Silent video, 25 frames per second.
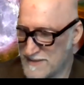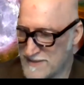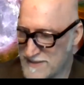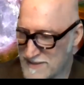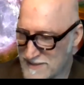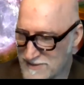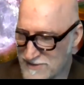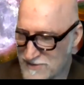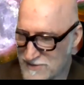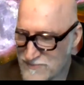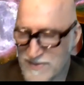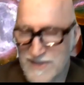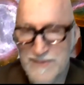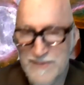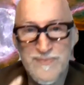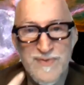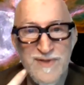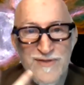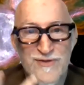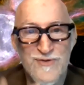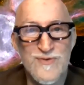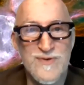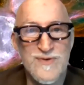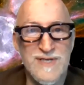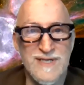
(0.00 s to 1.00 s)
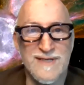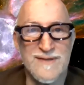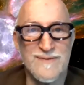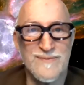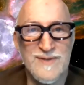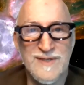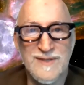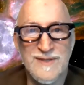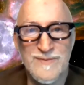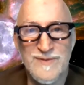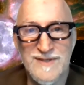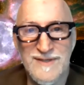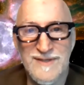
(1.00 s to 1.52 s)
think there might be three,
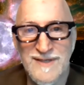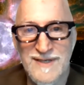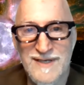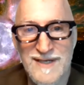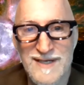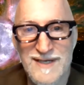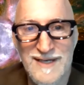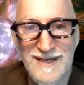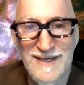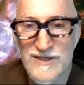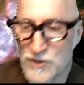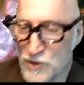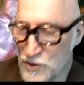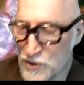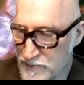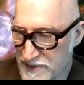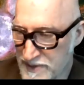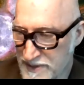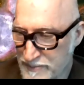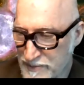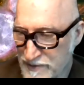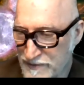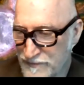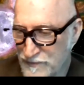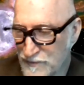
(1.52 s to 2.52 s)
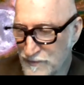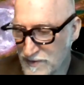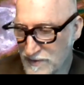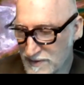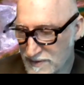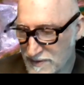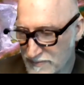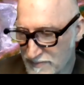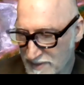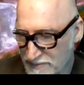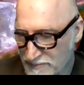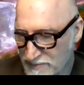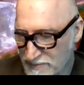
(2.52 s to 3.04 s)
maybe, no, maybe
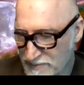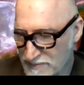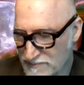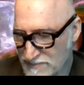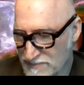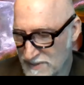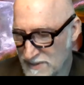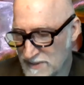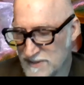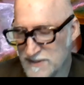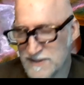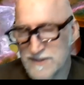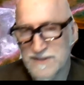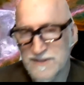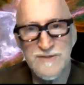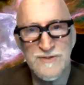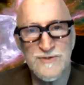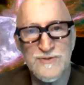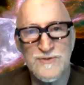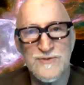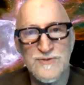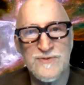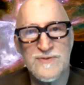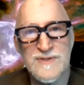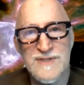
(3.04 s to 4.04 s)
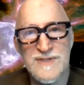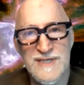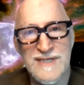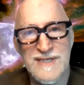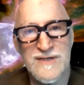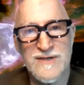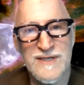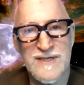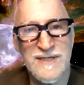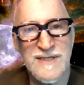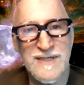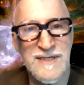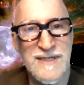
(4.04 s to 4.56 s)
four. Maybe me, you,
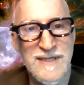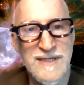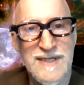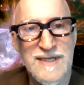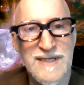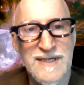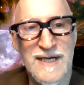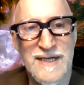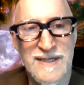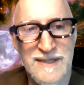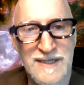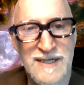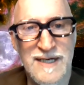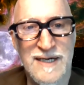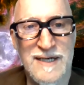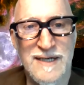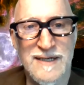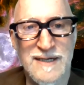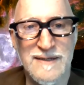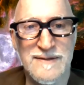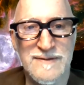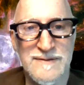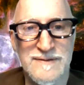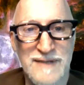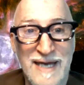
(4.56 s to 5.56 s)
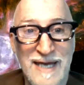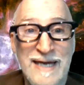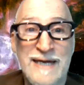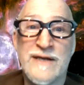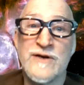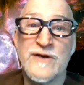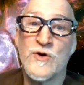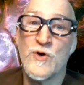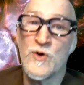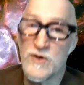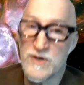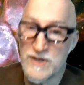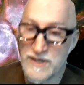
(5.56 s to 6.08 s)
Lara, and Kyle,
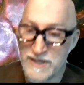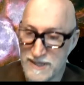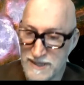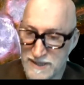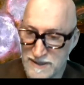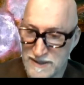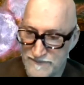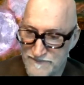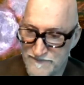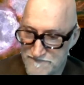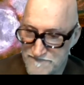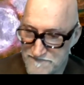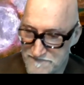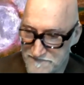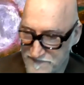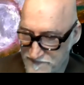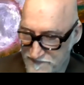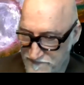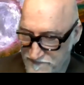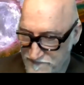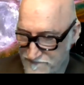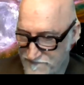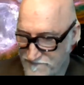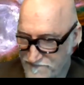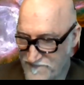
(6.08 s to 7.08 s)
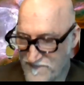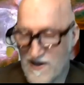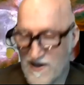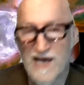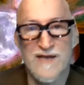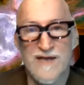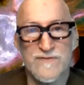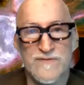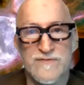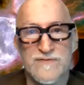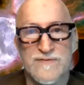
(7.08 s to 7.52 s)
and Jorge. Five.